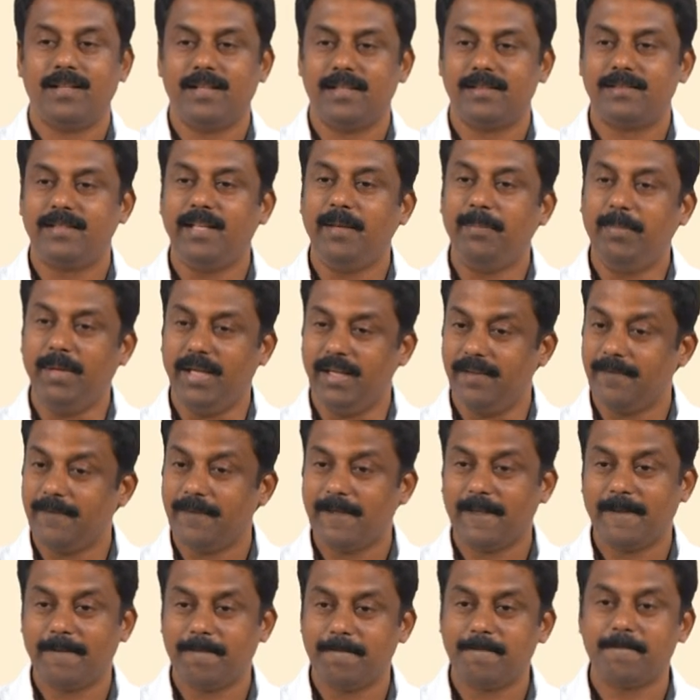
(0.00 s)
Cp,
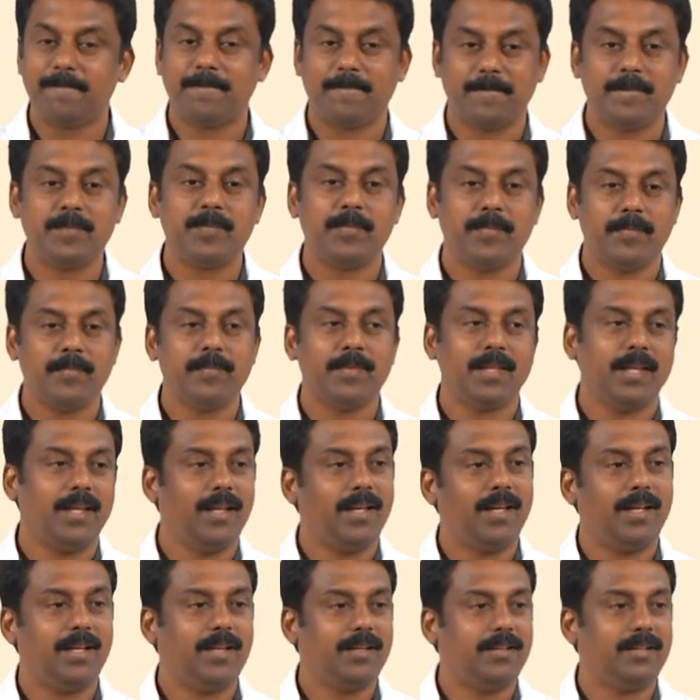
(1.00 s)

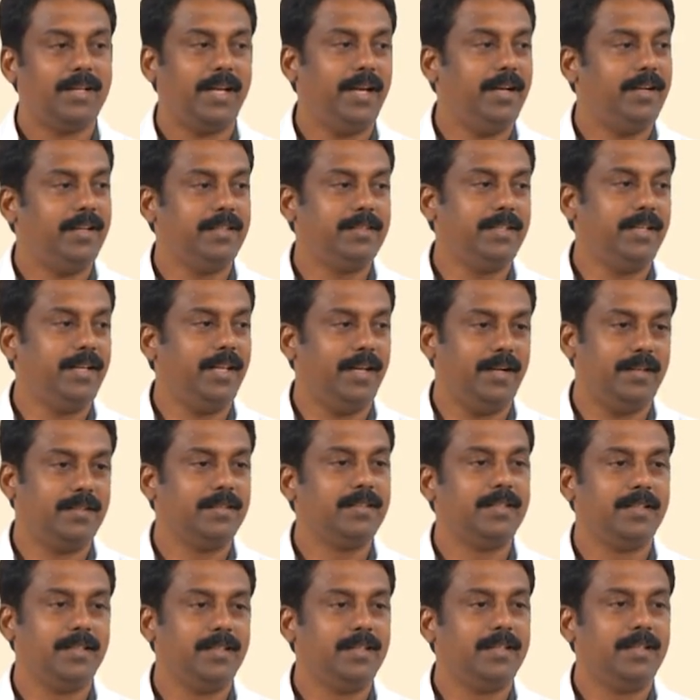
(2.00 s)
right, is not it?
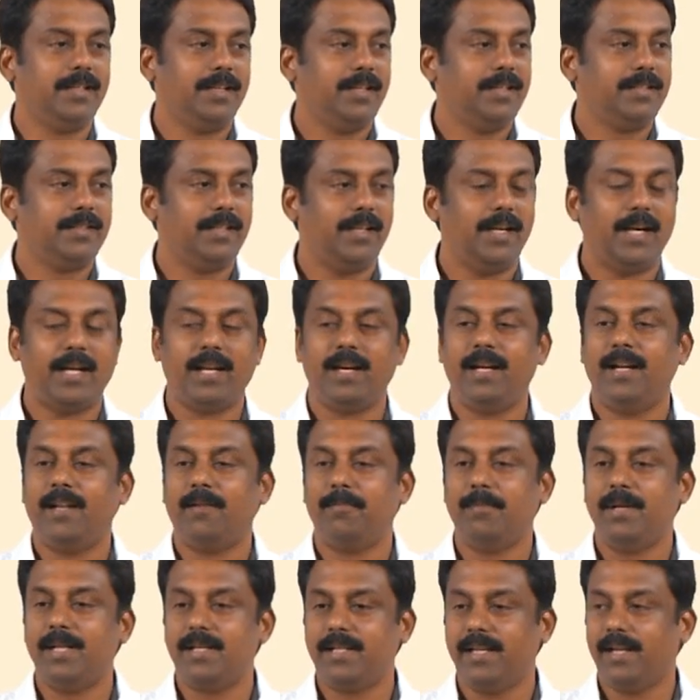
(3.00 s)
The latent heat
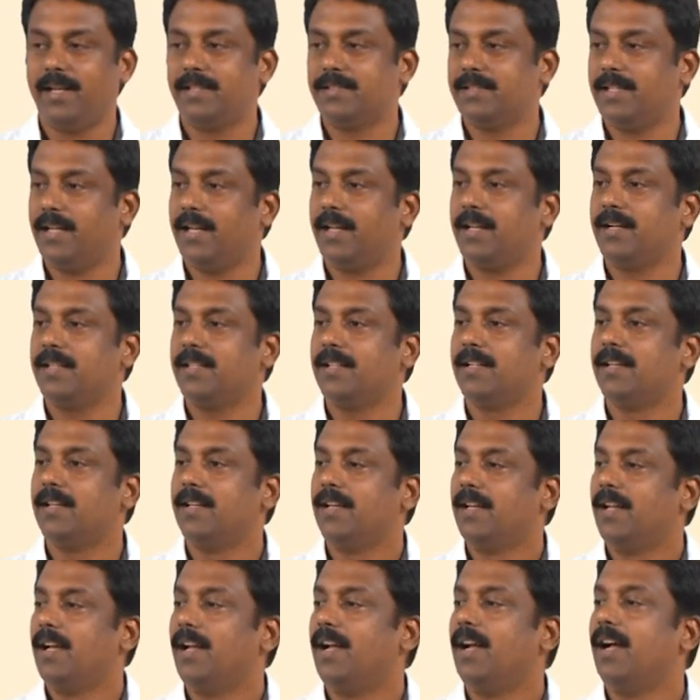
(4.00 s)
of melting is there
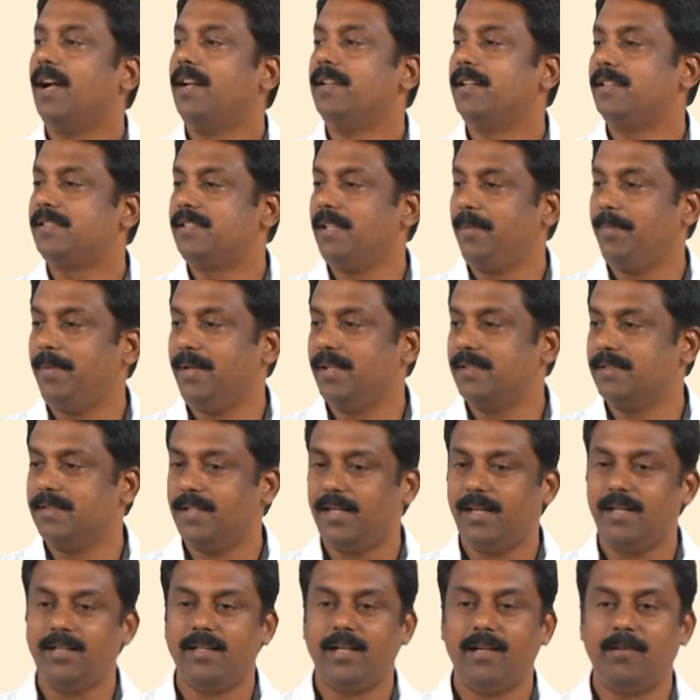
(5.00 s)
and then Cp is
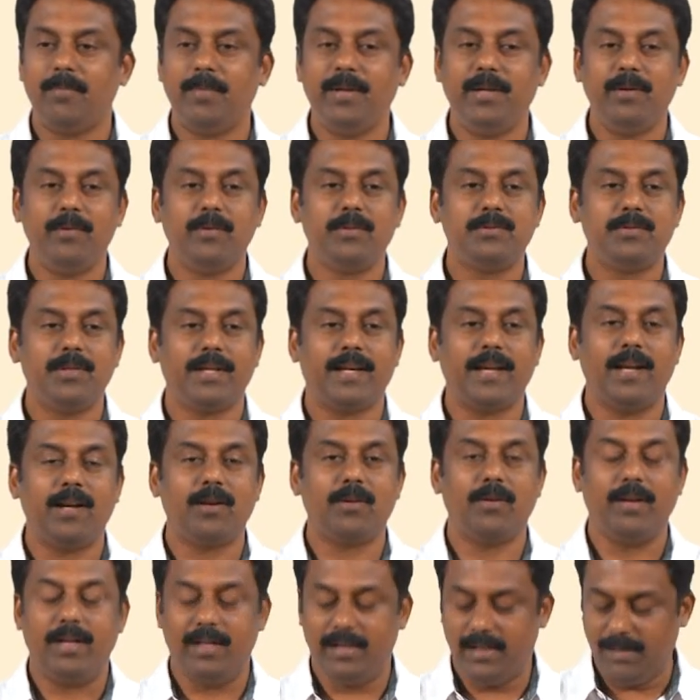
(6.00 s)
there that will be used to
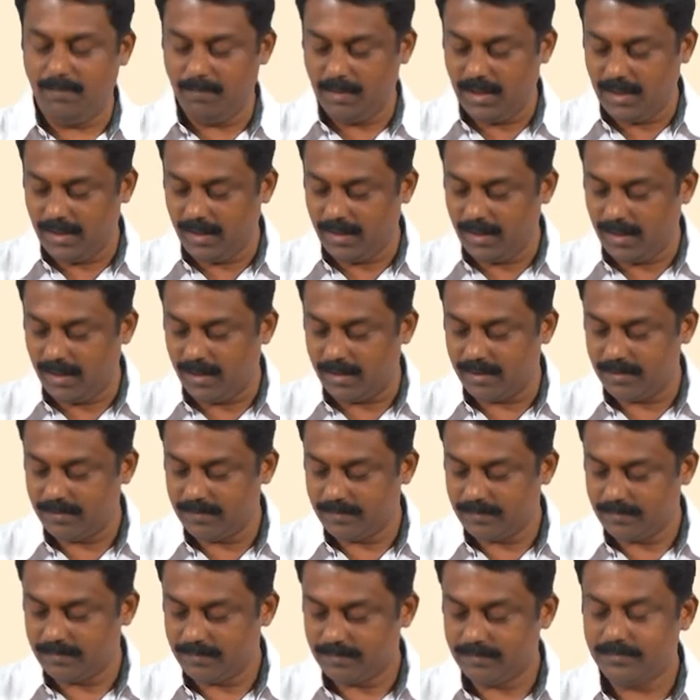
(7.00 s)
calculate the melting rate,
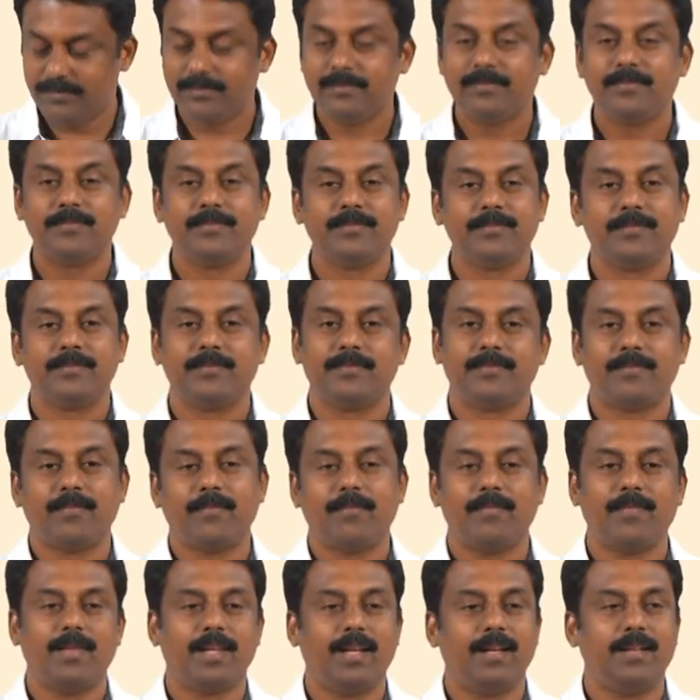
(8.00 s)

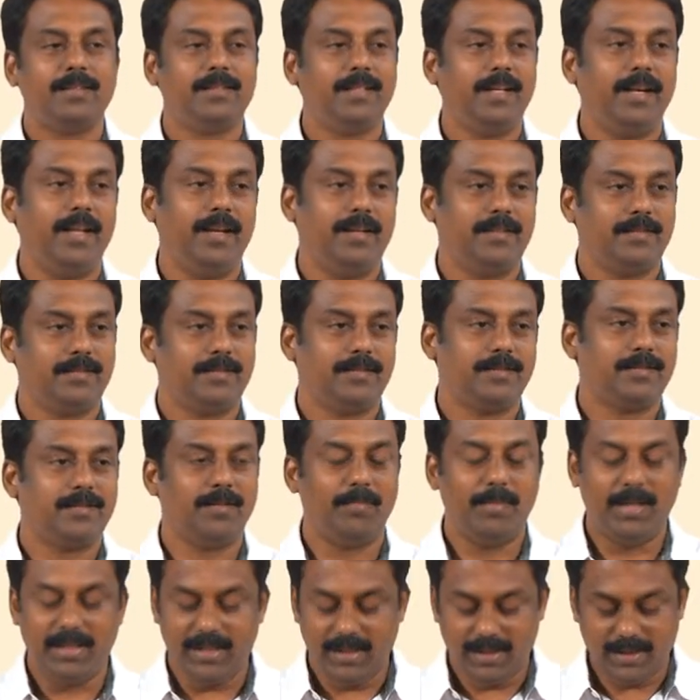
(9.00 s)
is not it? So,
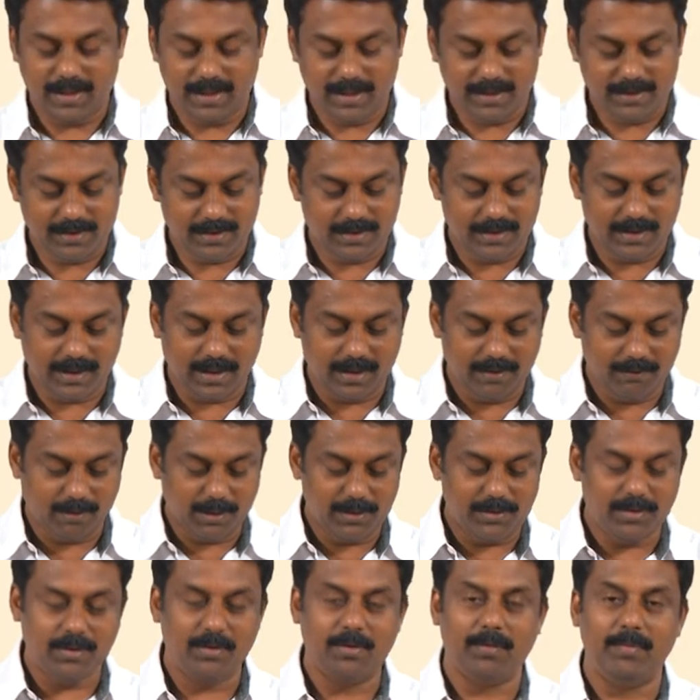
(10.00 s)
melting rate then
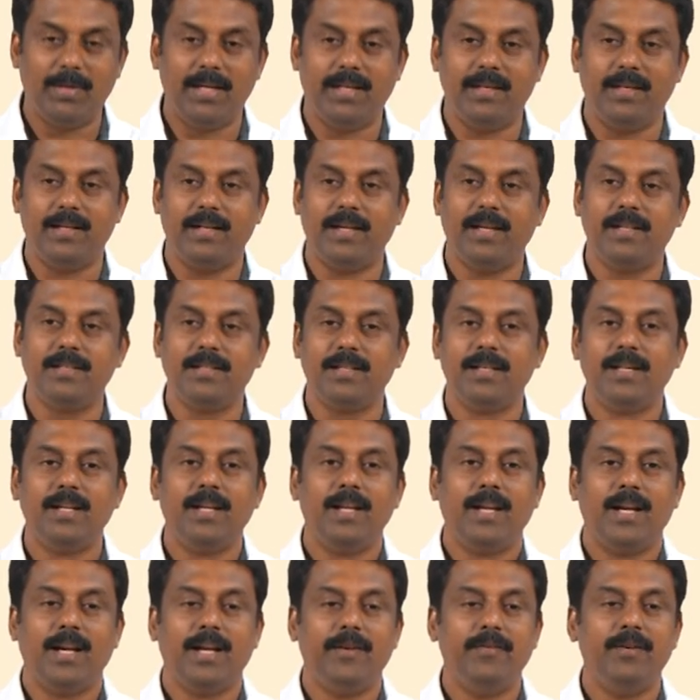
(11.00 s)
once you know melting rate
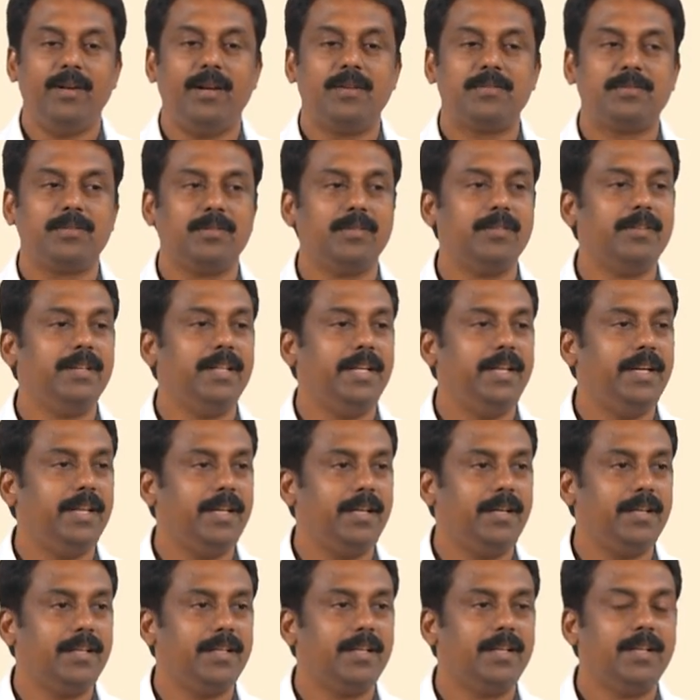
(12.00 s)
and we will also
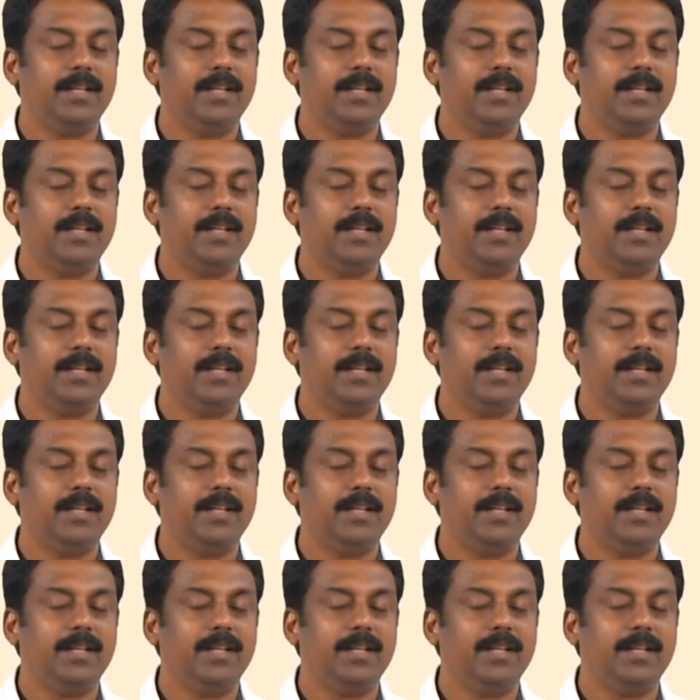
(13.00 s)
need